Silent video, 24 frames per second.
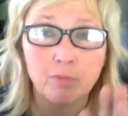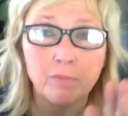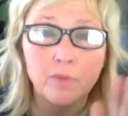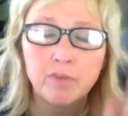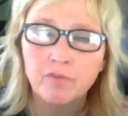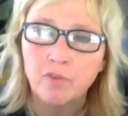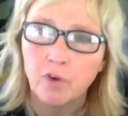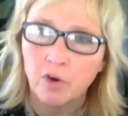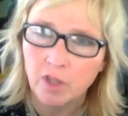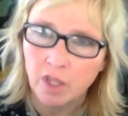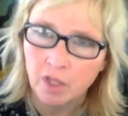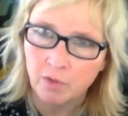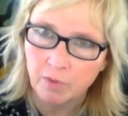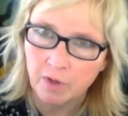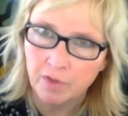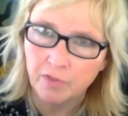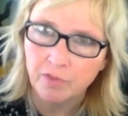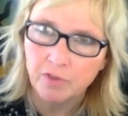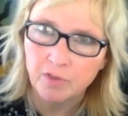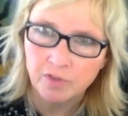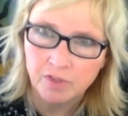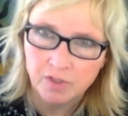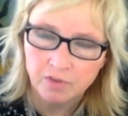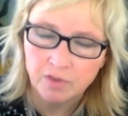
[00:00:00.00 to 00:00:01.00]
before they went
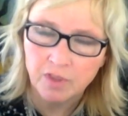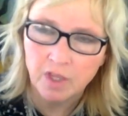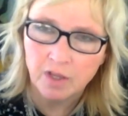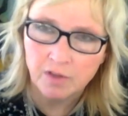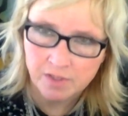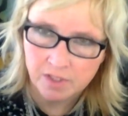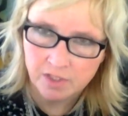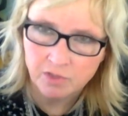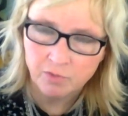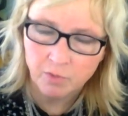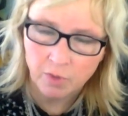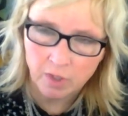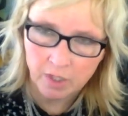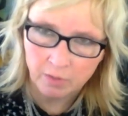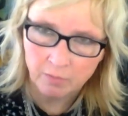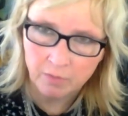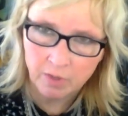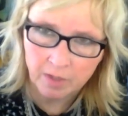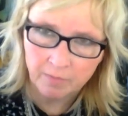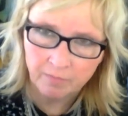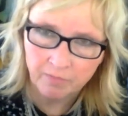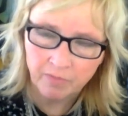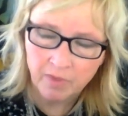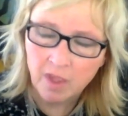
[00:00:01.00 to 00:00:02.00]
through 2021.